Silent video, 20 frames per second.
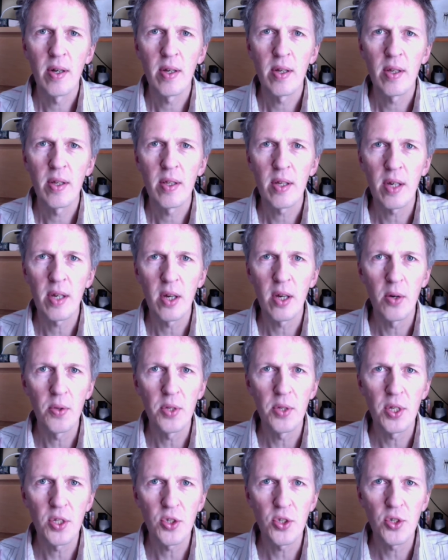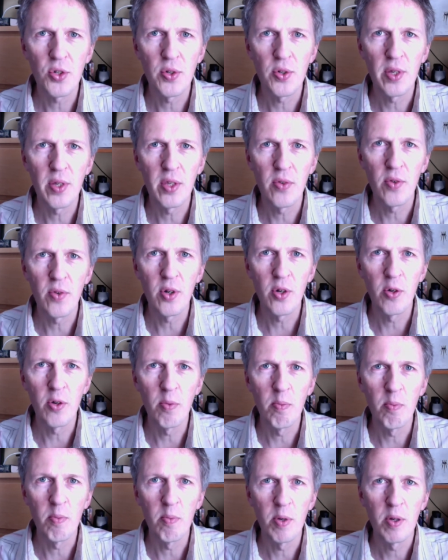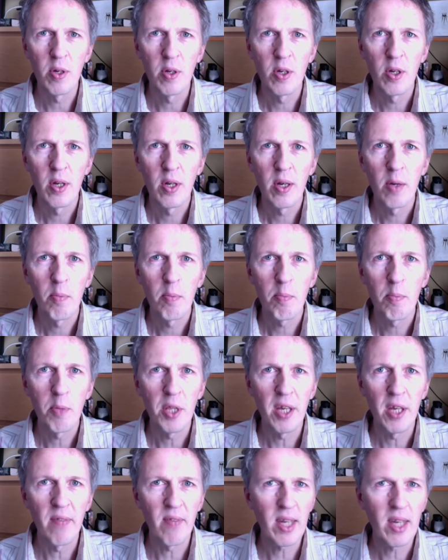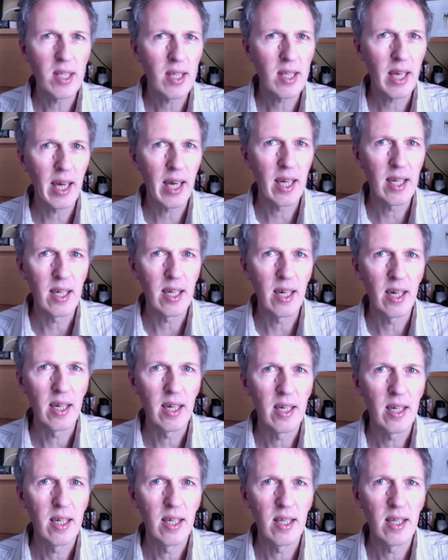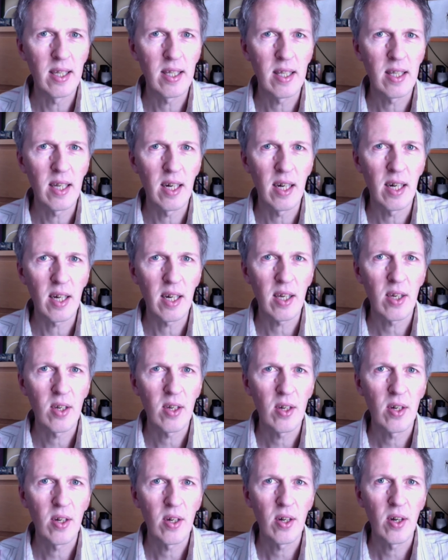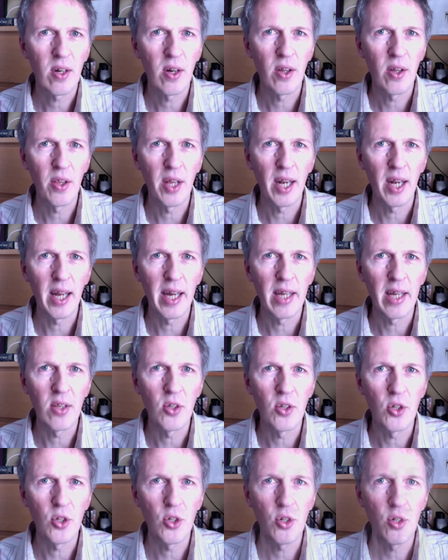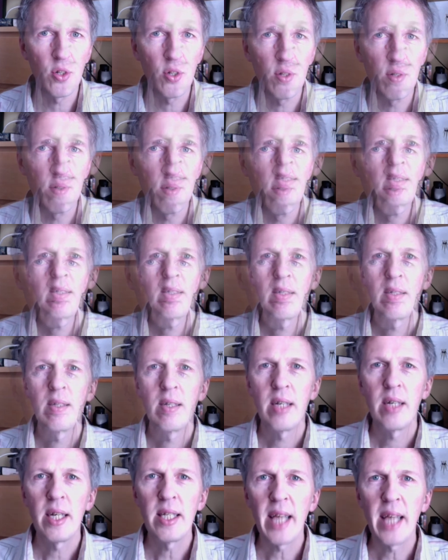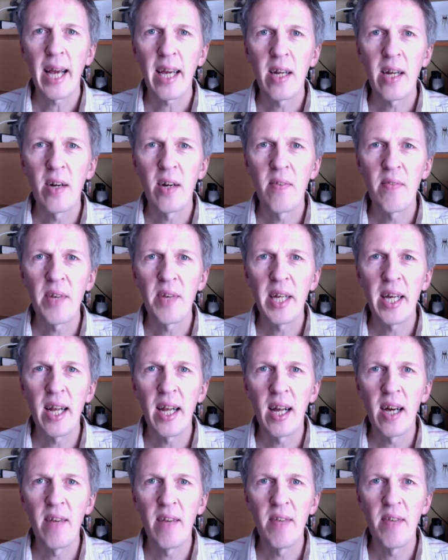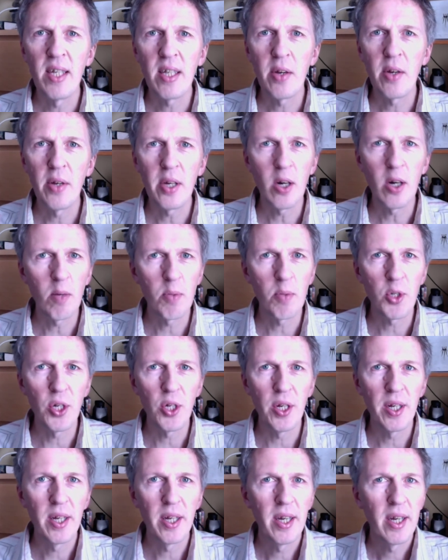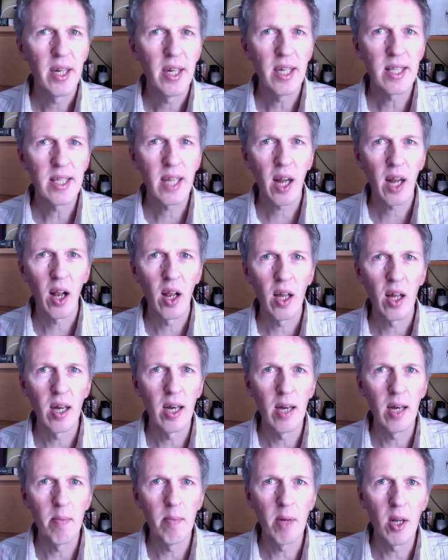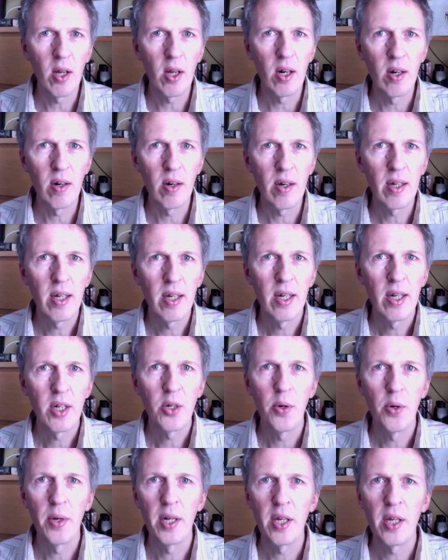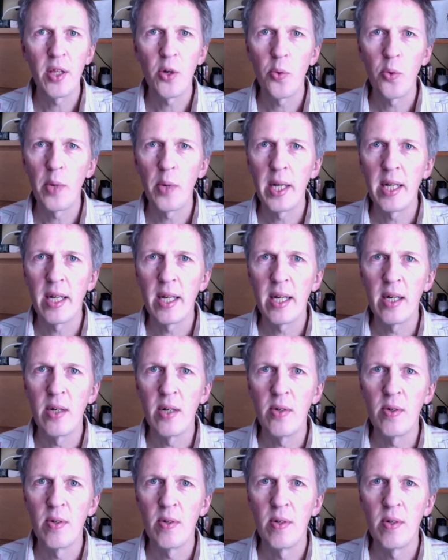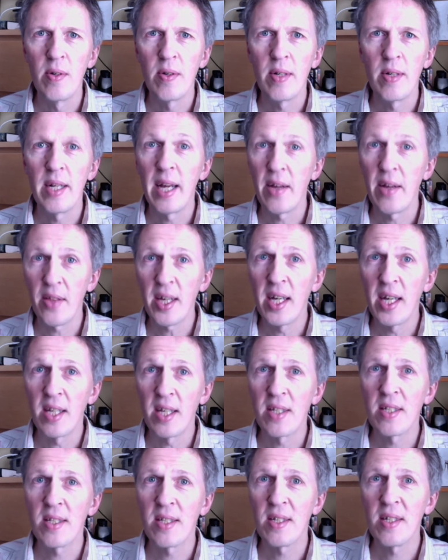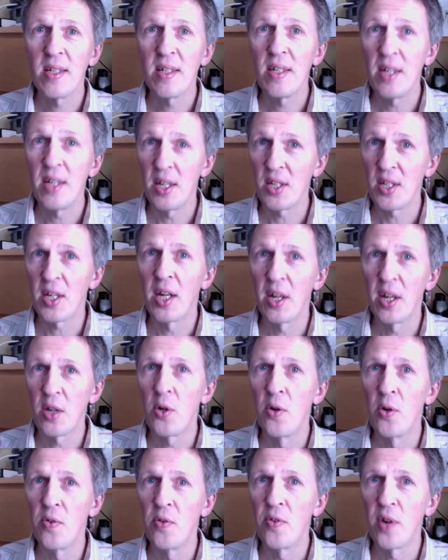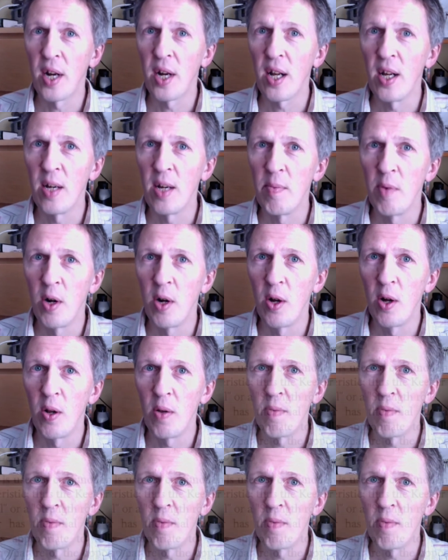The cultists are in the room, but the investigator is stuck on the ledge. He's hanging on for dear life. His only option is to climb along to another window. Now this is going to call for a climb roll.